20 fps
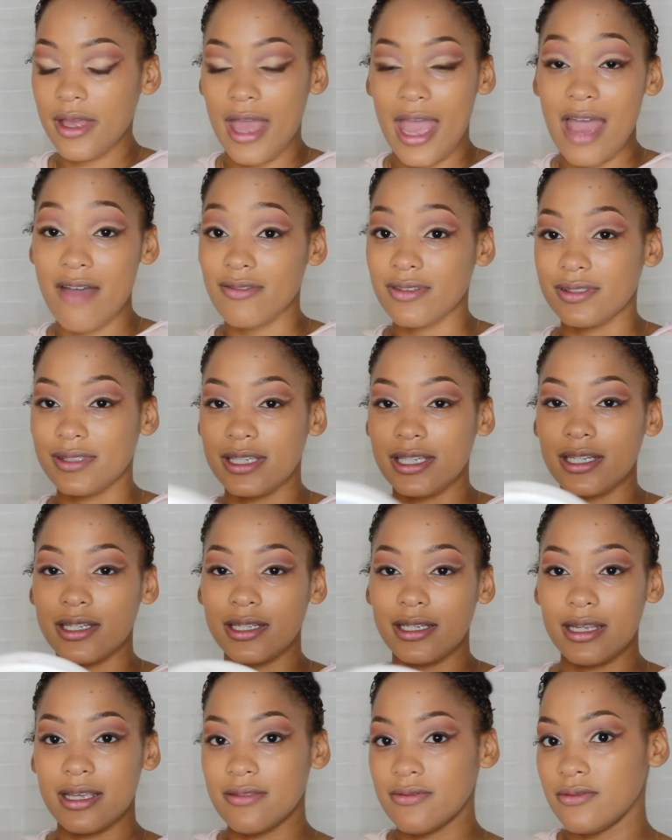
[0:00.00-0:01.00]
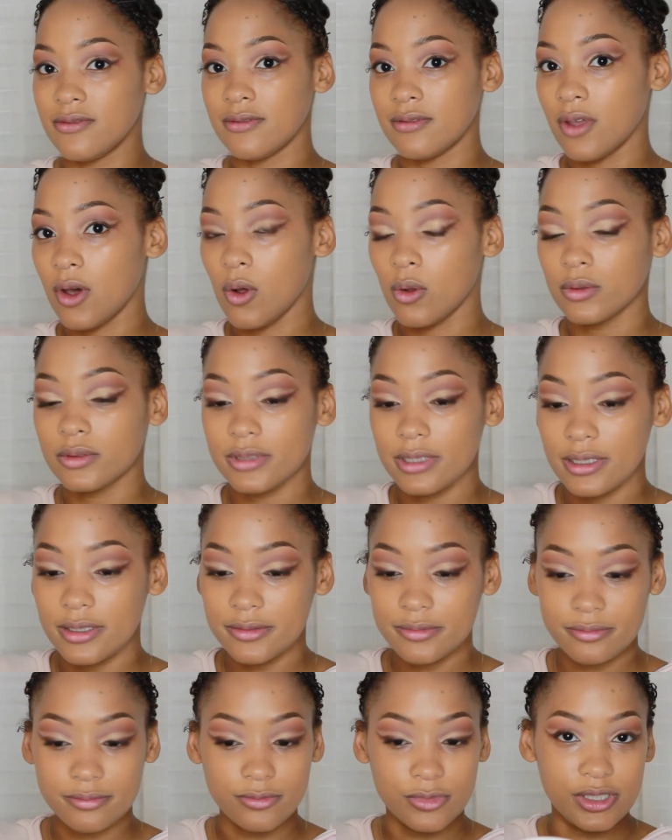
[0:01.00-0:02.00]
I haven't seen it in
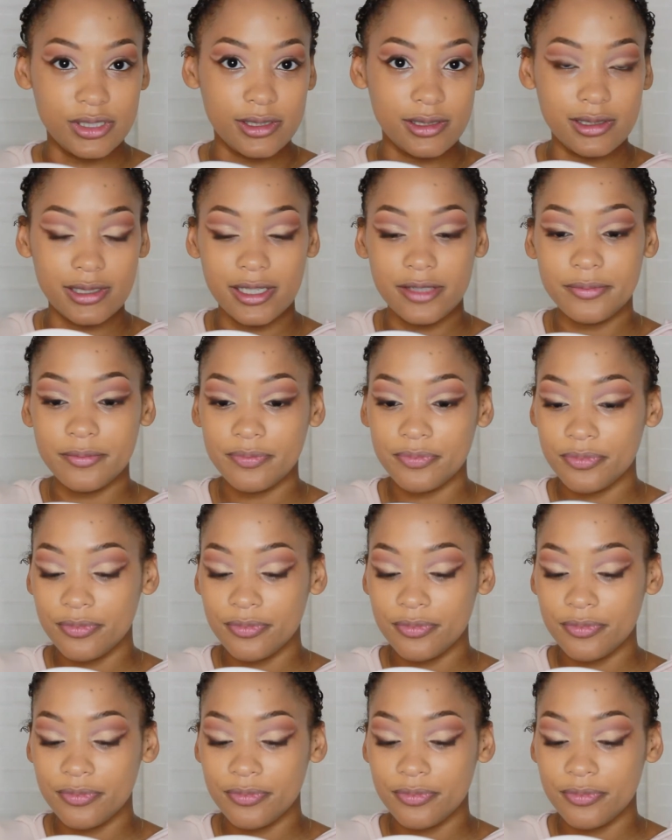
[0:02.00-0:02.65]
Ulta recently,